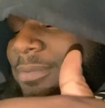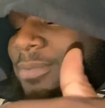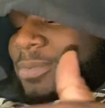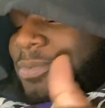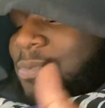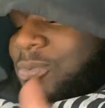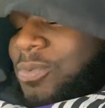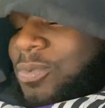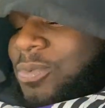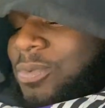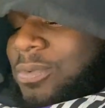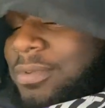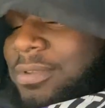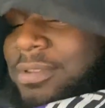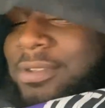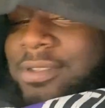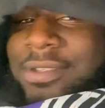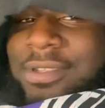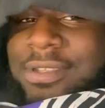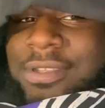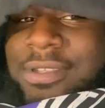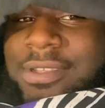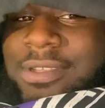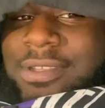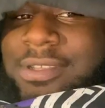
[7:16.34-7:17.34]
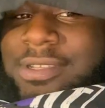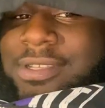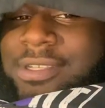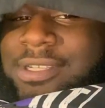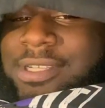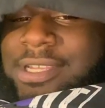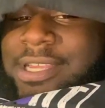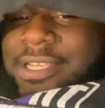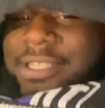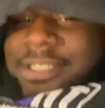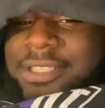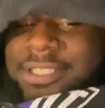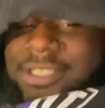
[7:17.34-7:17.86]
And he's in the bed.
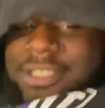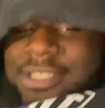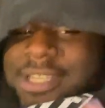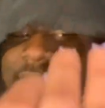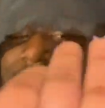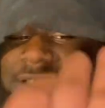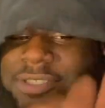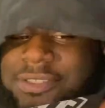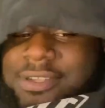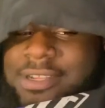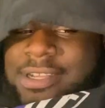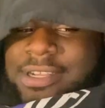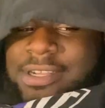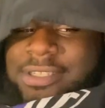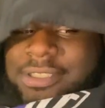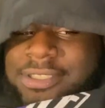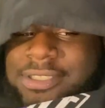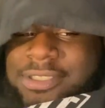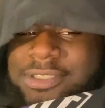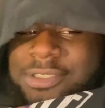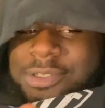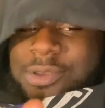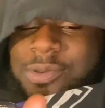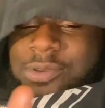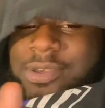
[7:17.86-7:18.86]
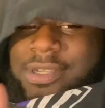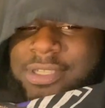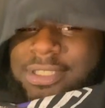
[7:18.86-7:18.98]
And she not trying to show the, I'm